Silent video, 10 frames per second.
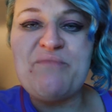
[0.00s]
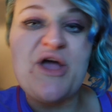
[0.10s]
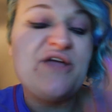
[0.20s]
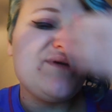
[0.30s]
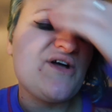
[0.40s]
But
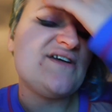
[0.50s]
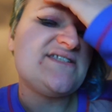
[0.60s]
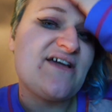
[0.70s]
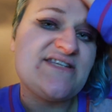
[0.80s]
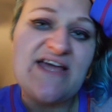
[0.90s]
I hope you
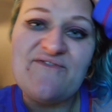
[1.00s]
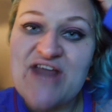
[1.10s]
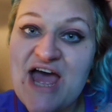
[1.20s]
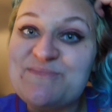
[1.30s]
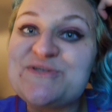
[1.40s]
guys are going to have
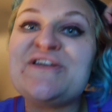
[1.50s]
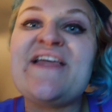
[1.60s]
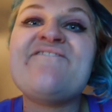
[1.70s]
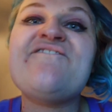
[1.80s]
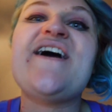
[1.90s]
an
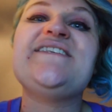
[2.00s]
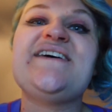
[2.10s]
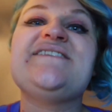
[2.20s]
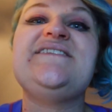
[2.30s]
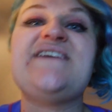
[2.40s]
absolutely
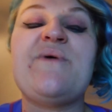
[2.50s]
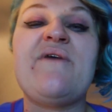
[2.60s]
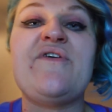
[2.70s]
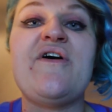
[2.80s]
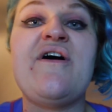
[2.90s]
fantastic day
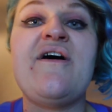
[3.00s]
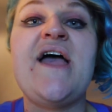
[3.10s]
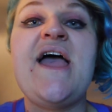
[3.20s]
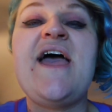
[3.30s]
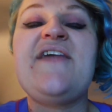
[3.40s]
wherever you are.
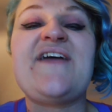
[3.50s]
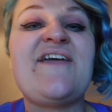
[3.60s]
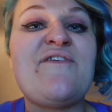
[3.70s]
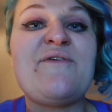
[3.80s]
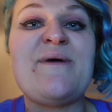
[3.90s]

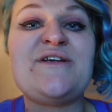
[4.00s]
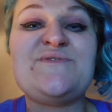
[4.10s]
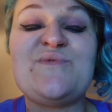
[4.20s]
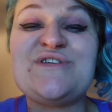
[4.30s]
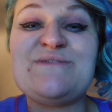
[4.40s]
Thank you very
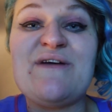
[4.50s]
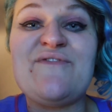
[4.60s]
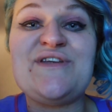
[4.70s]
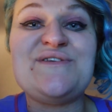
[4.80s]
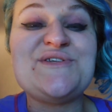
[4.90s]
much for watching my
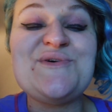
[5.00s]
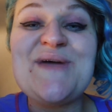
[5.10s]
videos.